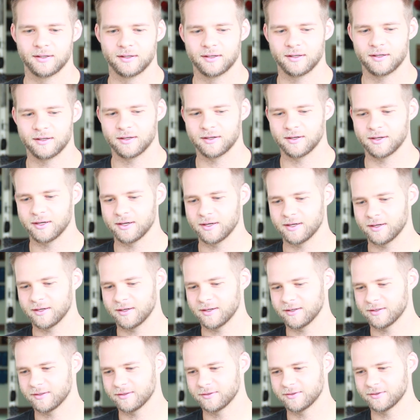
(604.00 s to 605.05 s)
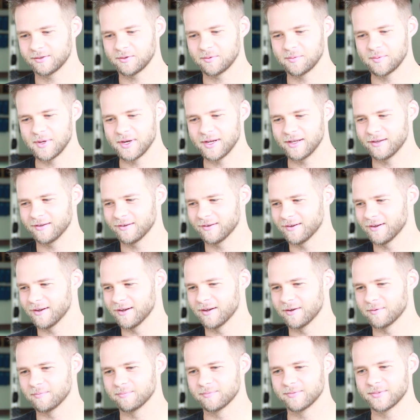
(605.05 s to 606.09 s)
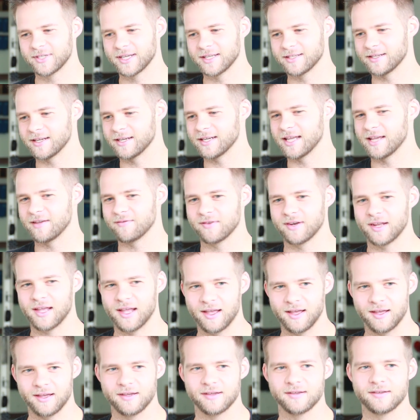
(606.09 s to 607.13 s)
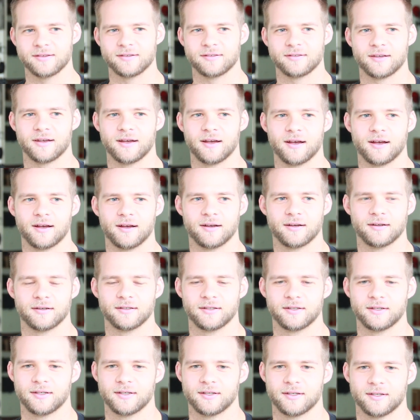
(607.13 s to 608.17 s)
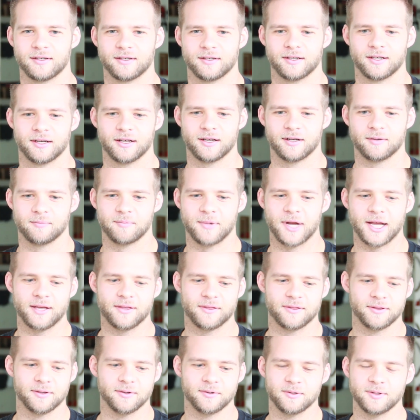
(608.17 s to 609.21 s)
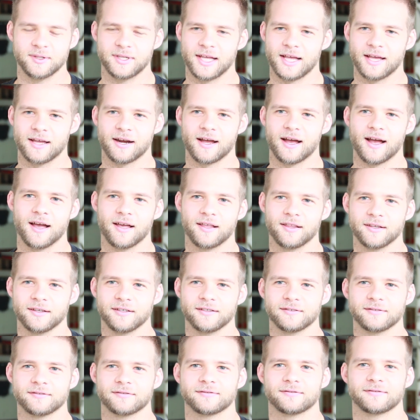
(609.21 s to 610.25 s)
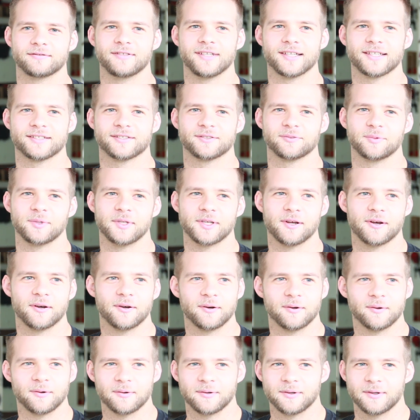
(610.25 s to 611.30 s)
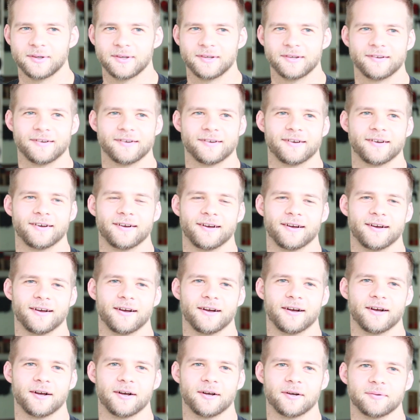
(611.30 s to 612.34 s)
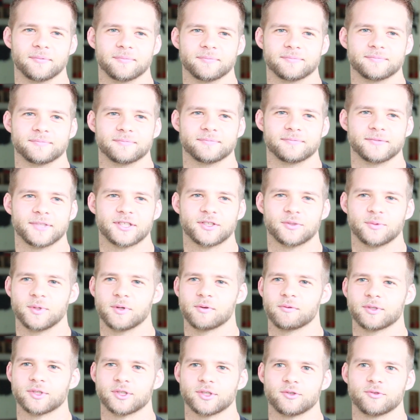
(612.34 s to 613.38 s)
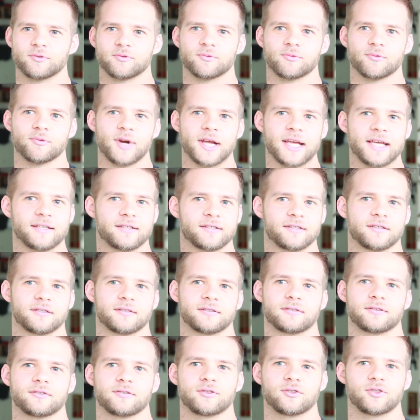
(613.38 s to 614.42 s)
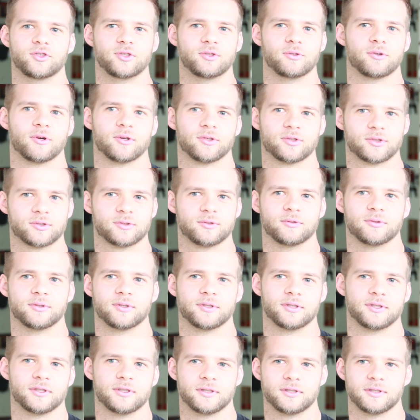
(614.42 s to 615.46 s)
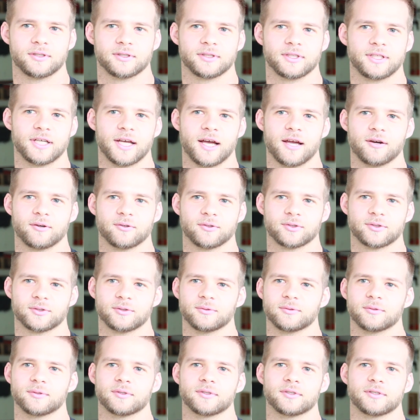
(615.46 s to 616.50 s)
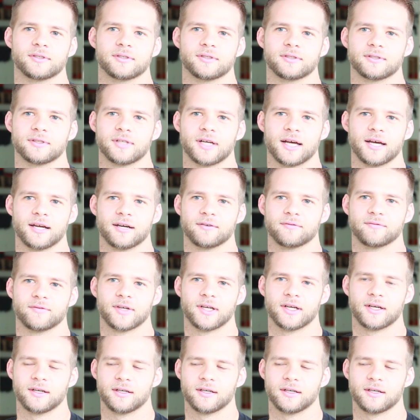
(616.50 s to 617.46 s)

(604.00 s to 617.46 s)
so many. Sensei David Hayes, Mike Thu, Dan Holland, Nick Swino. Nick Swino runs a great judo school, Iaido school out of